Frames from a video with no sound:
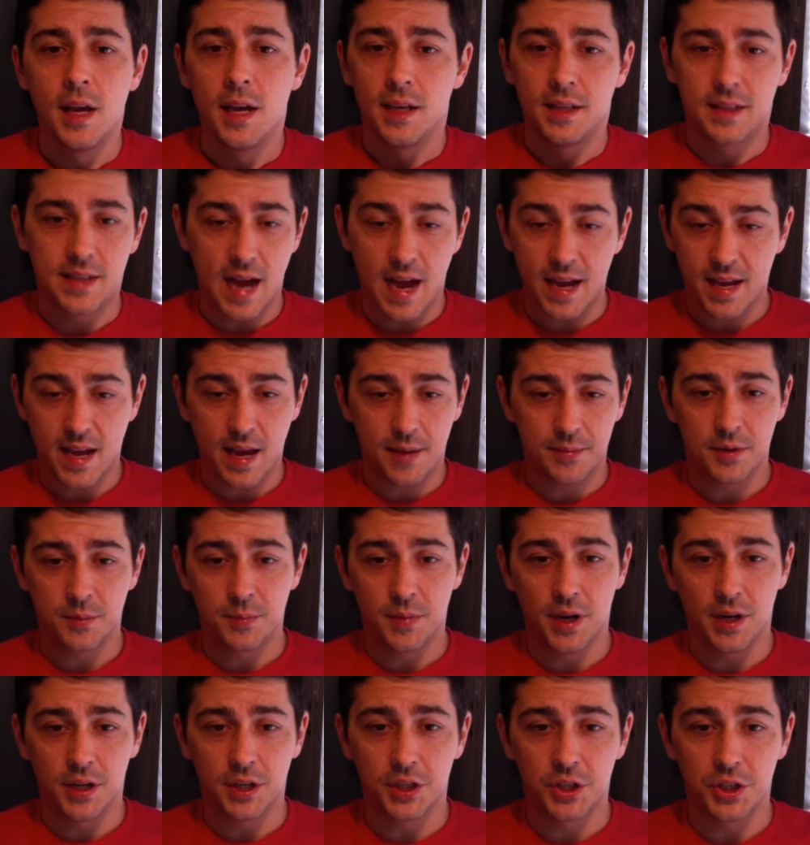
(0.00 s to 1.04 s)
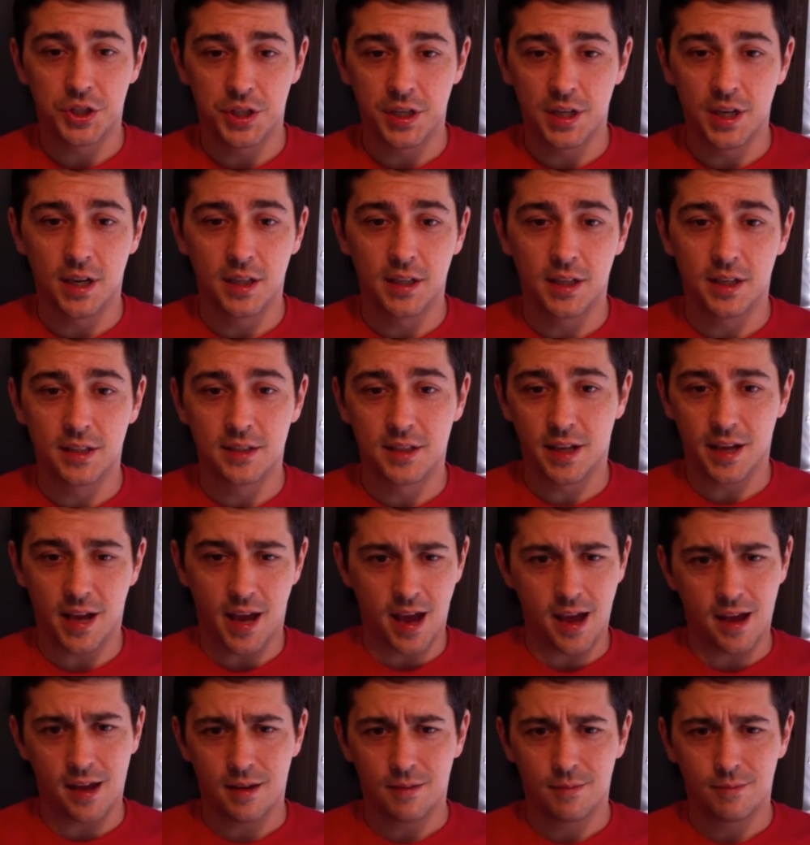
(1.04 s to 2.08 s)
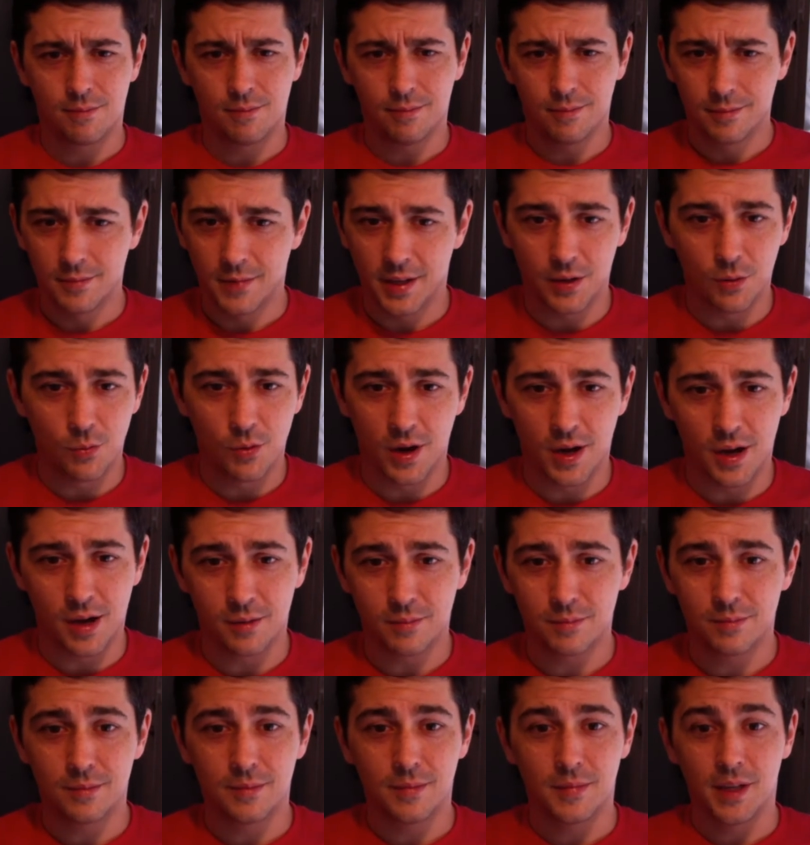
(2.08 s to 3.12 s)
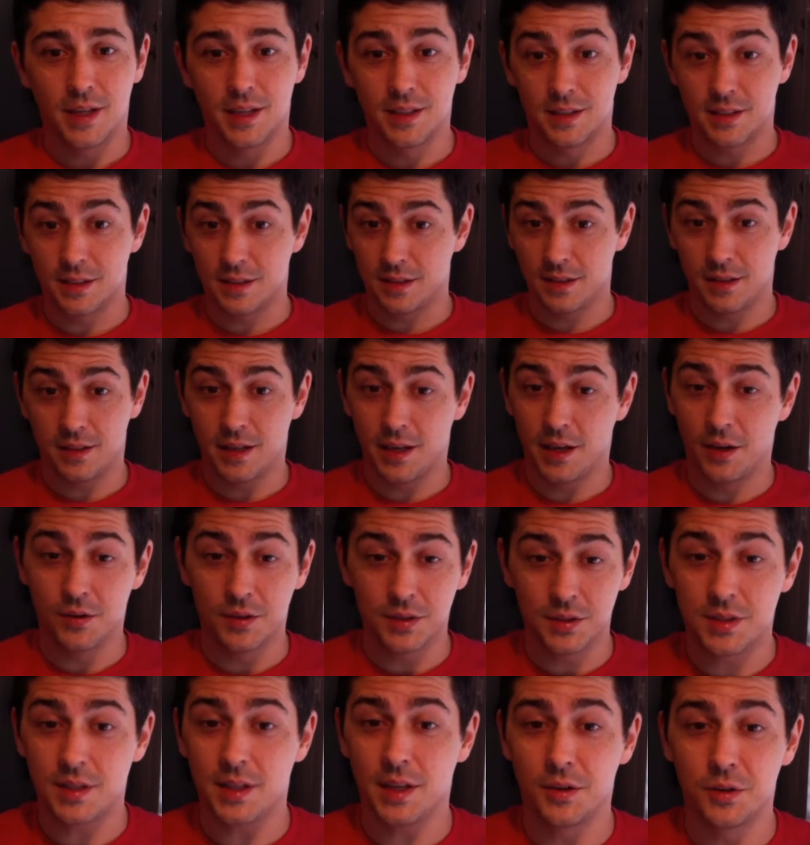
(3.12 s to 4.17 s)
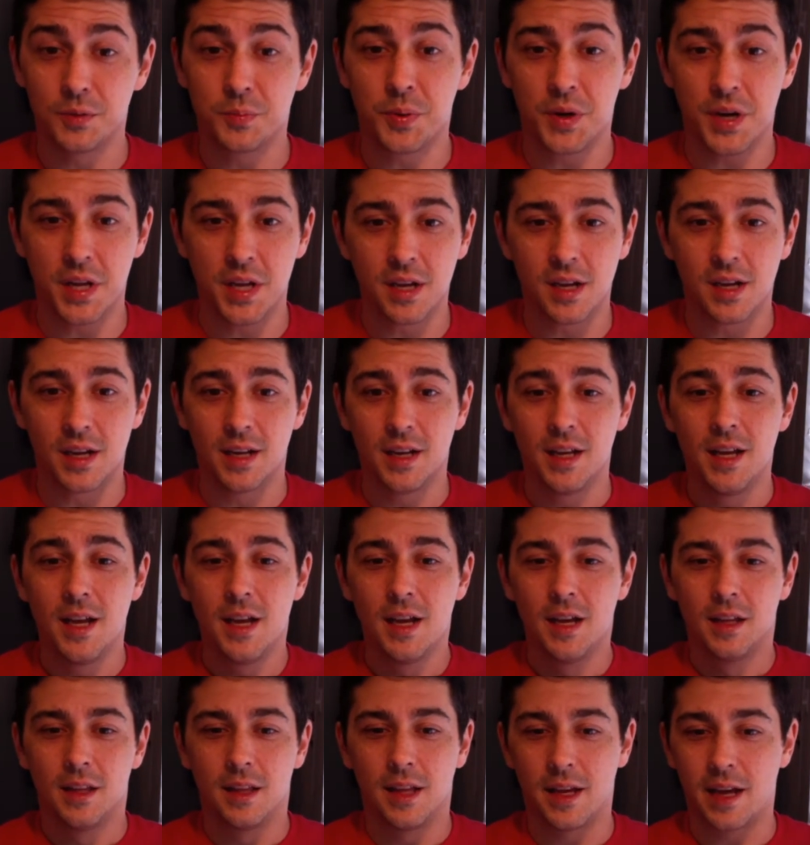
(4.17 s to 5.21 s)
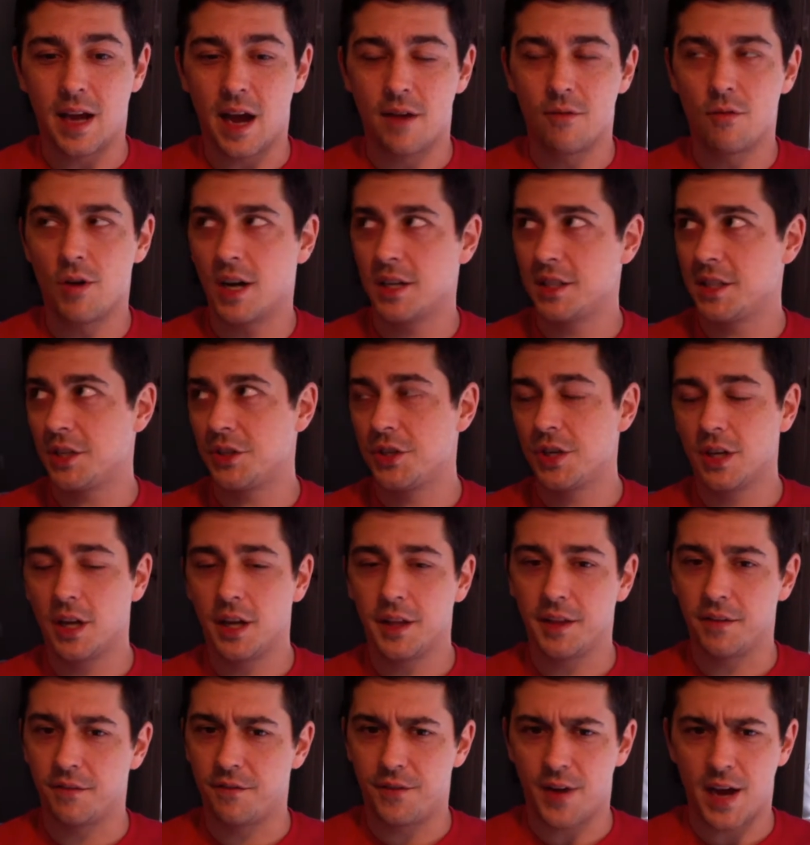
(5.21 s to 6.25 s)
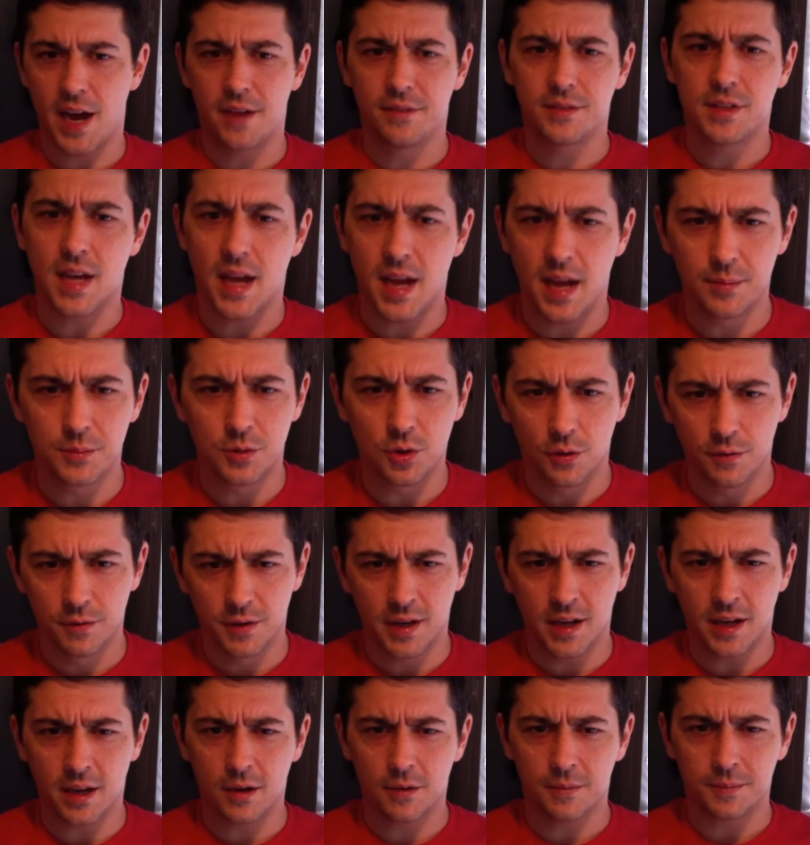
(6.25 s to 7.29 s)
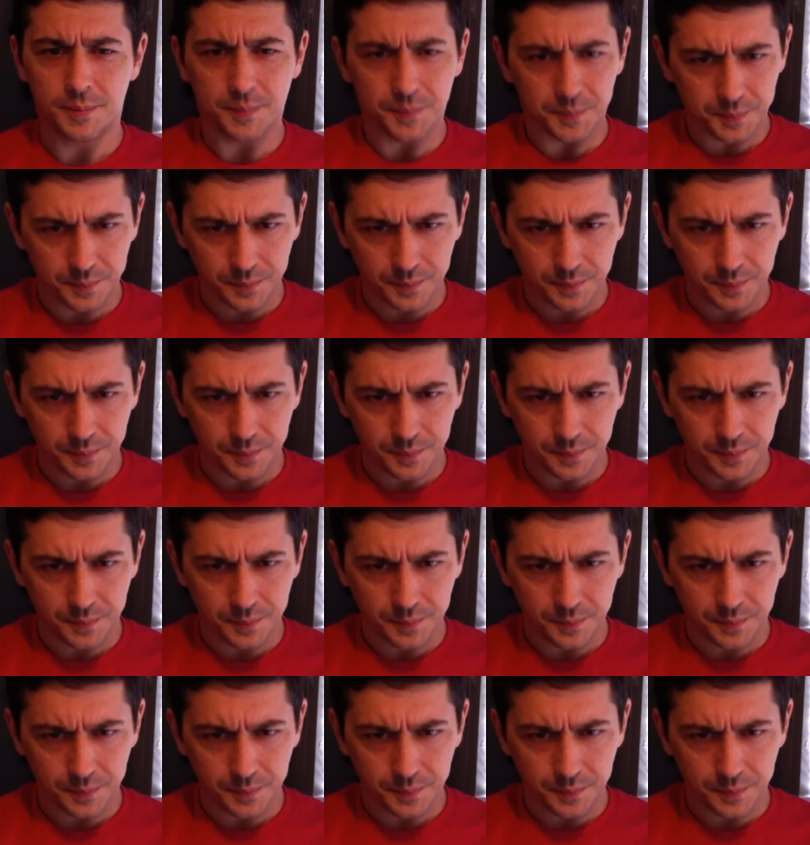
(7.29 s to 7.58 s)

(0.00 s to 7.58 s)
He's got Captain America's shield, and he's like, hey, like, what up? It's It was it was pretty good. Like, I watched that trailer, I think, five times over now.